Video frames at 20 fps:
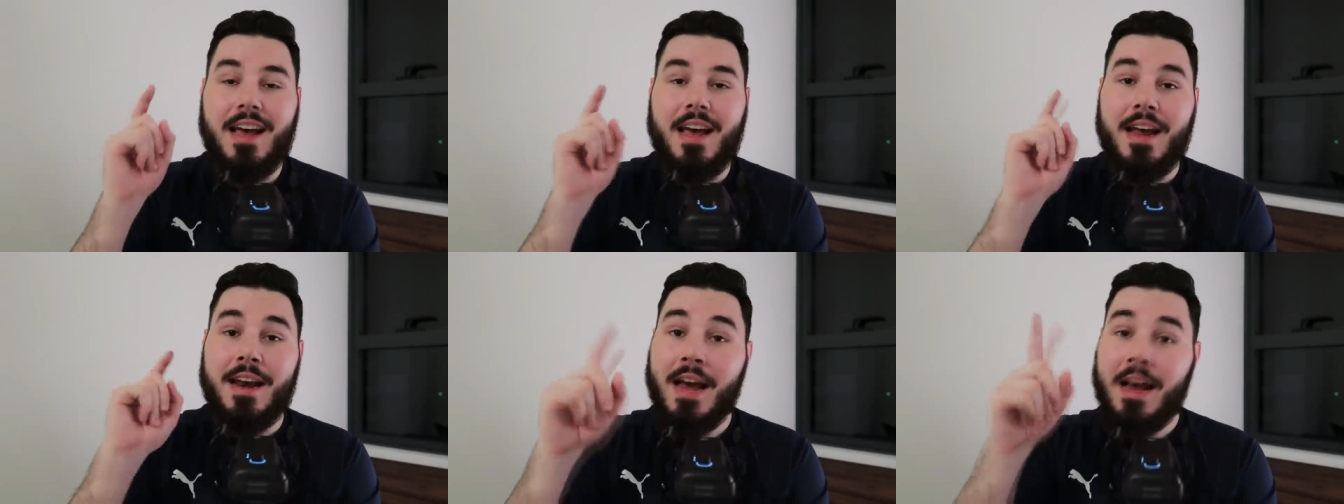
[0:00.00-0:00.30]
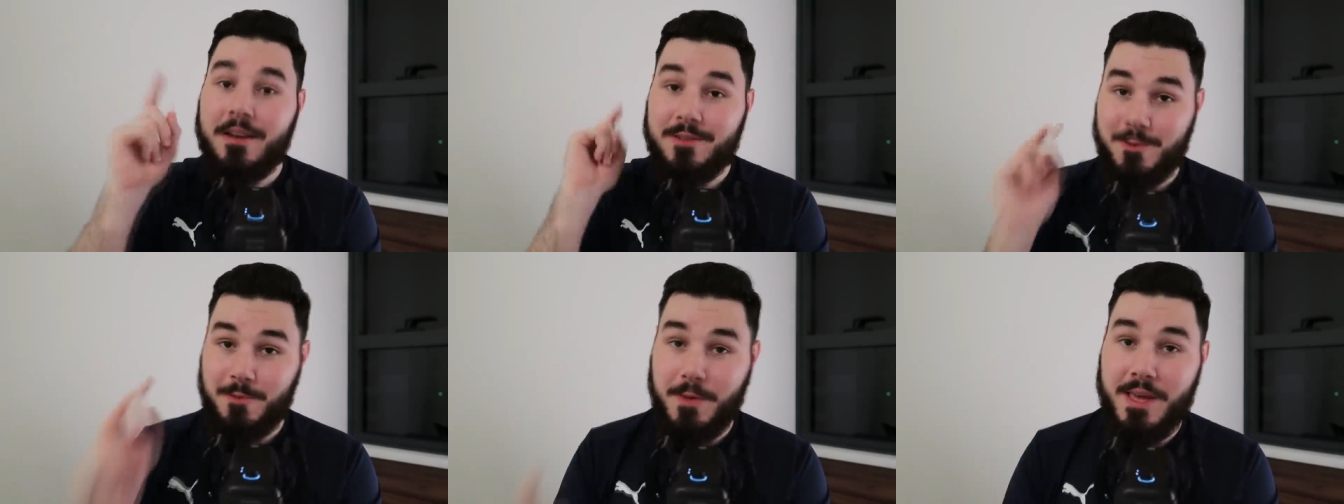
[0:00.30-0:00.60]

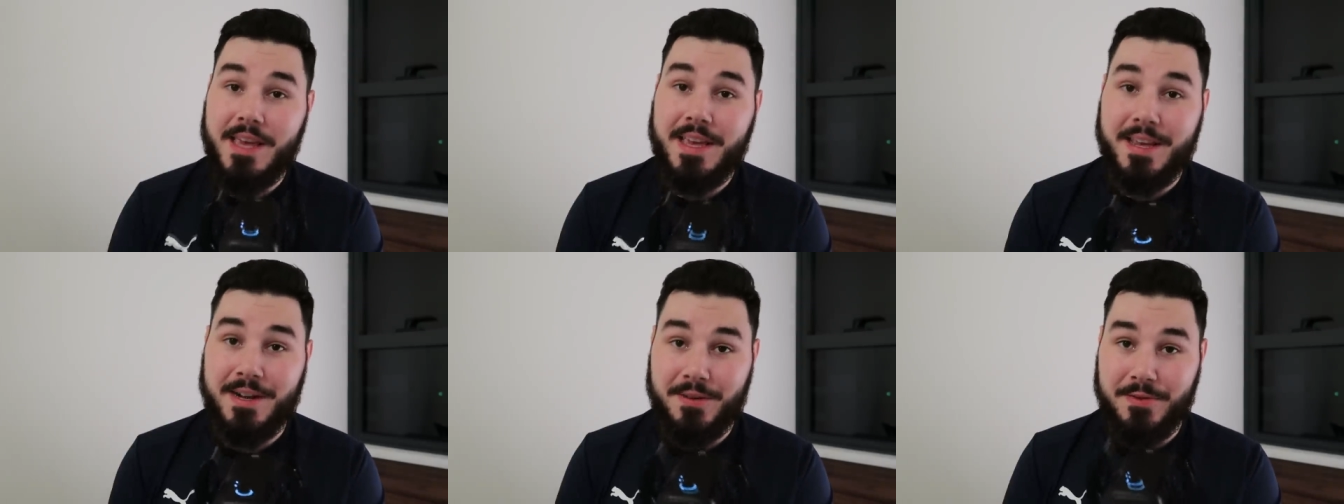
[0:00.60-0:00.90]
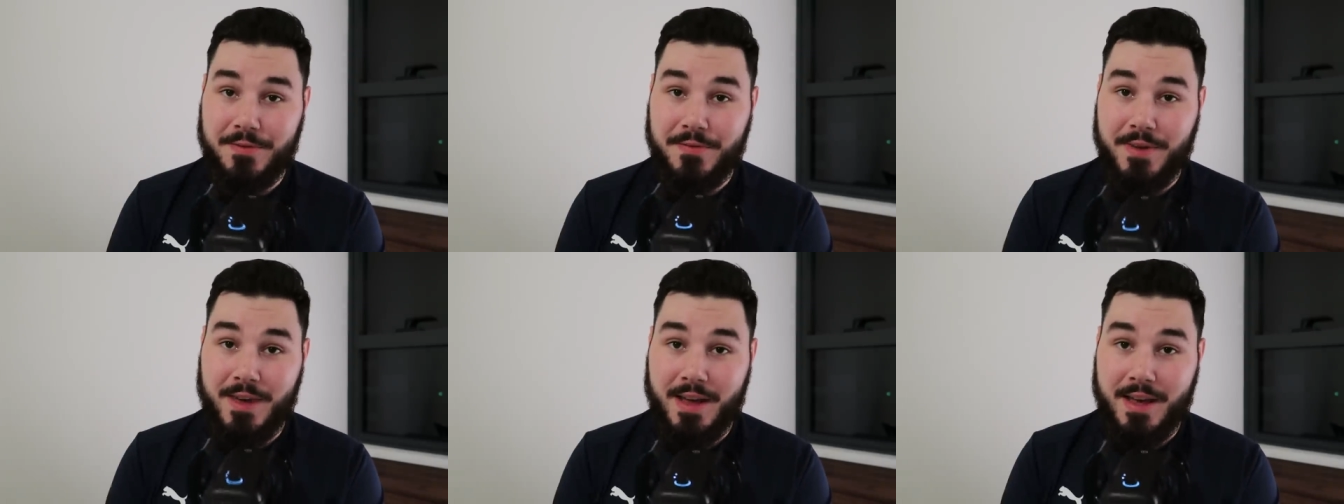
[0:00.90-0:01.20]
Now, speaking
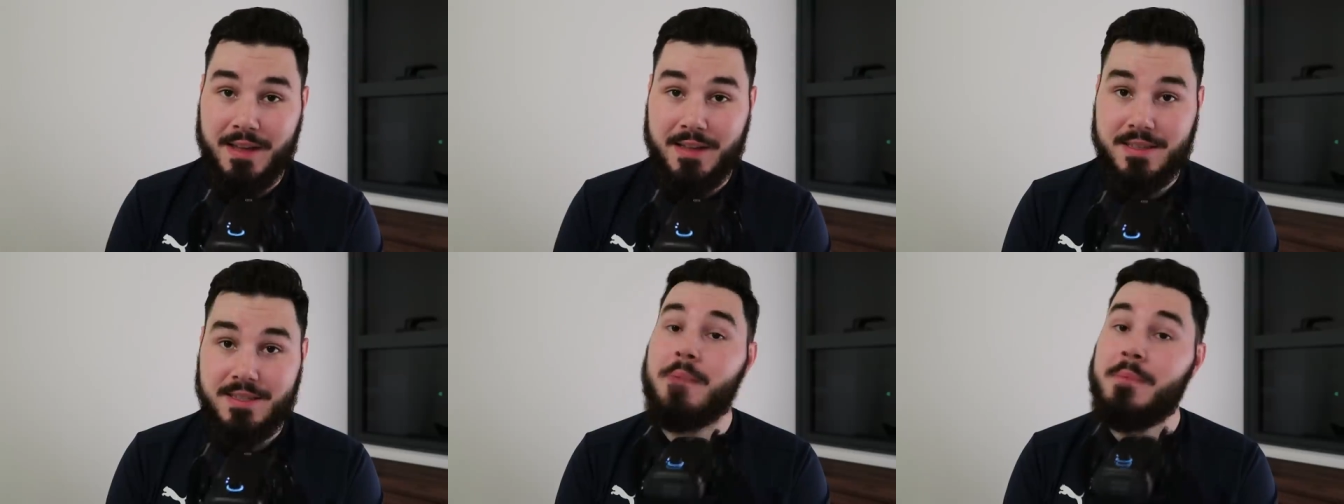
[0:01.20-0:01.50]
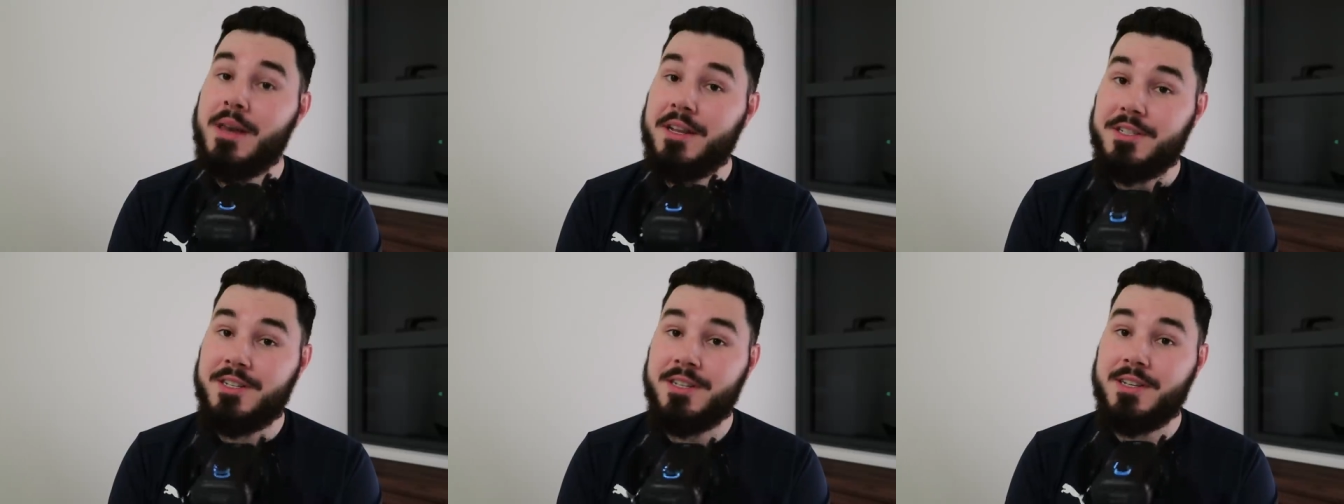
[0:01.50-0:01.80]
of fans, I
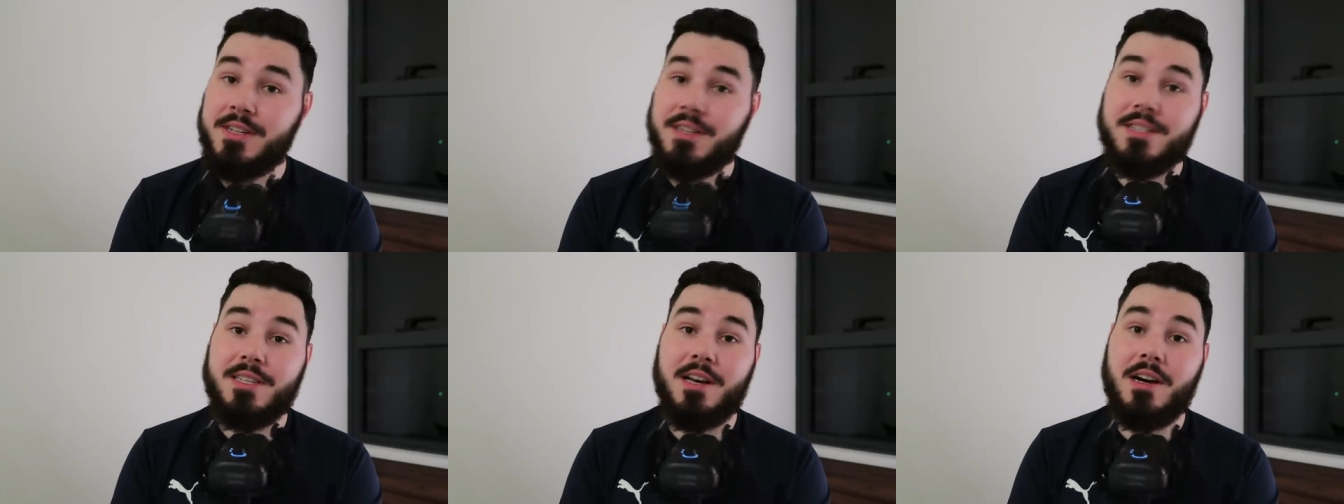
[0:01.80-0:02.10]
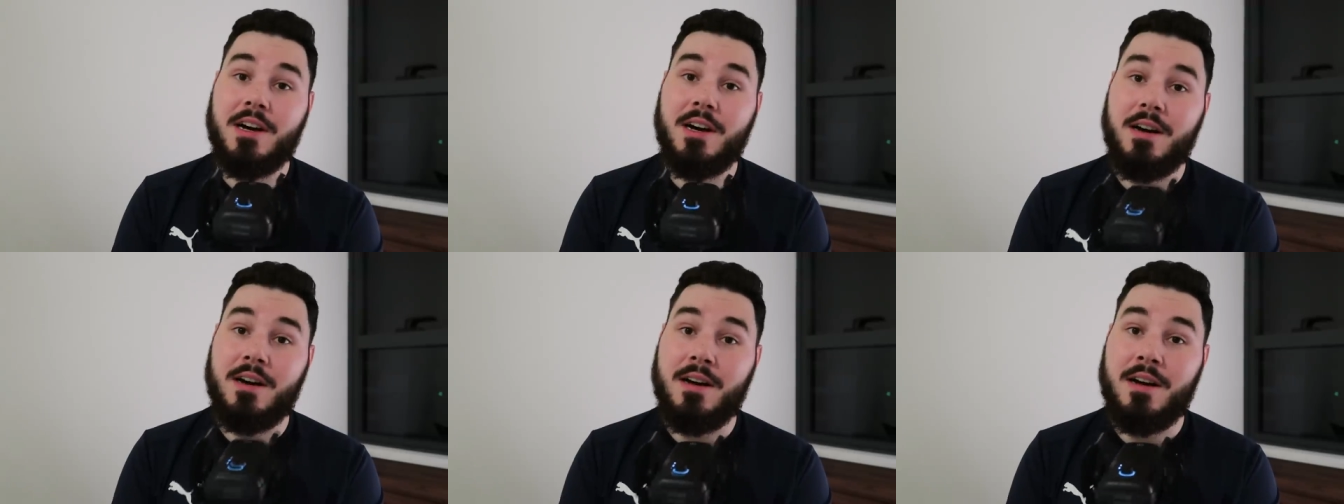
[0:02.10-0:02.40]
mentioned
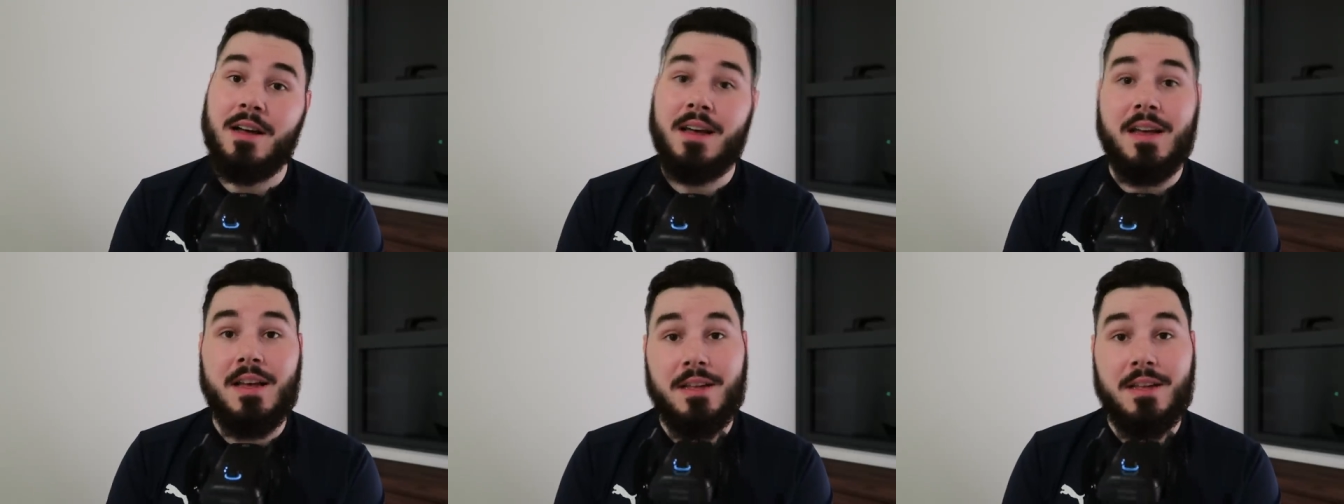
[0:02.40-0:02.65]
Qatar